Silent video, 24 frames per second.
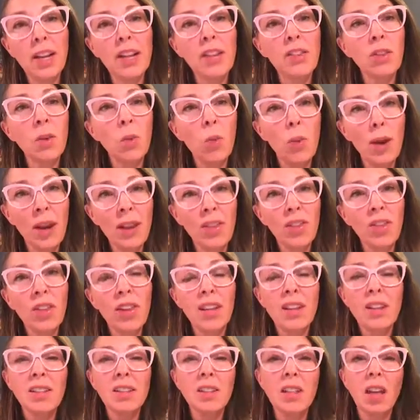in the way
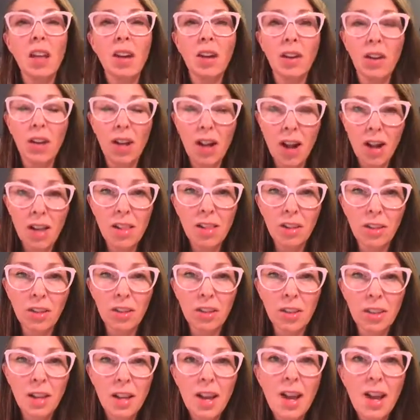things that are colored.